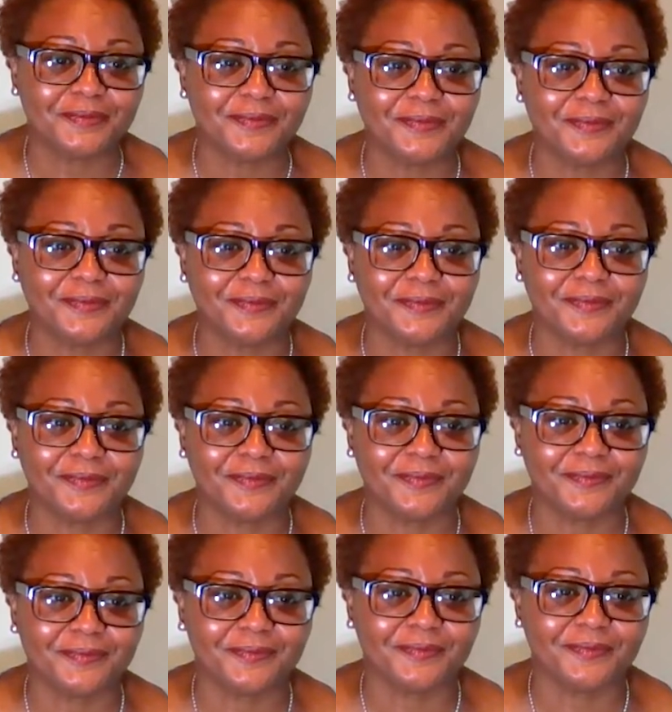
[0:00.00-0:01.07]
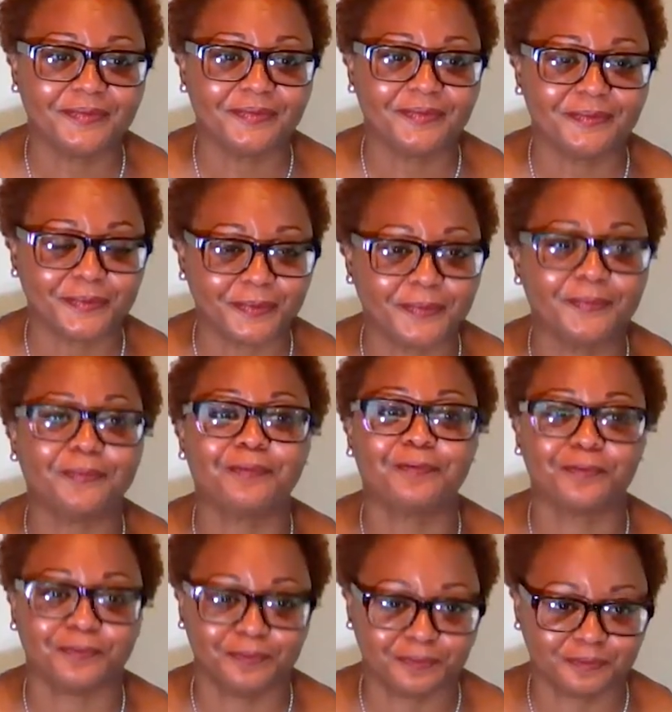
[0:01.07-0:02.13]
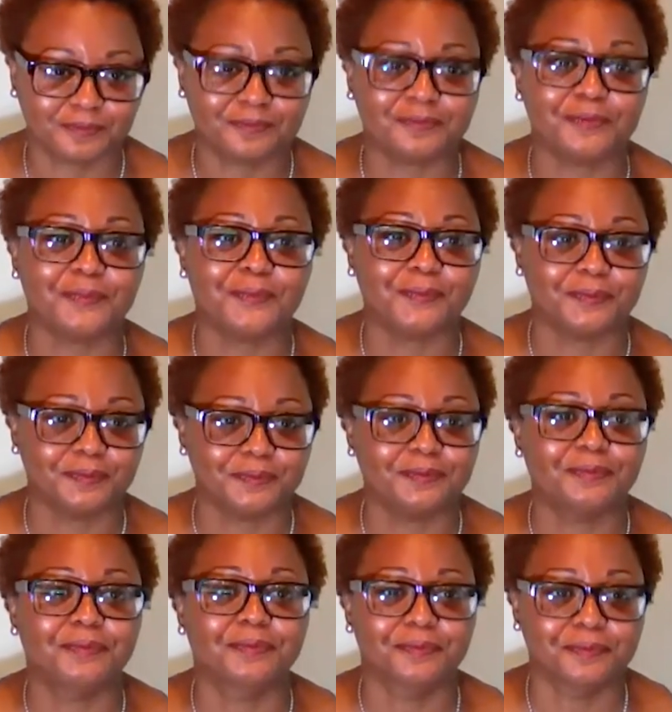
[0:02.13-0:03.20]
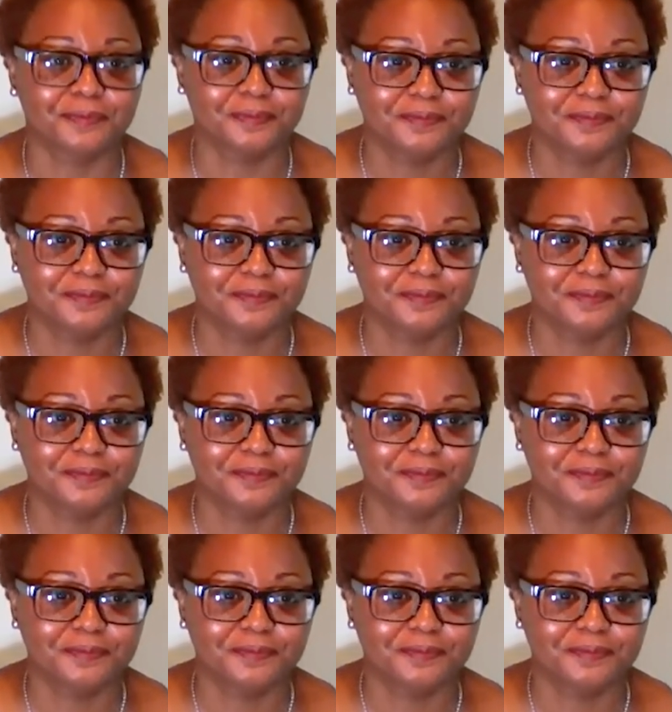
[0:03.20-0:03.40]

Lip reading: (silent)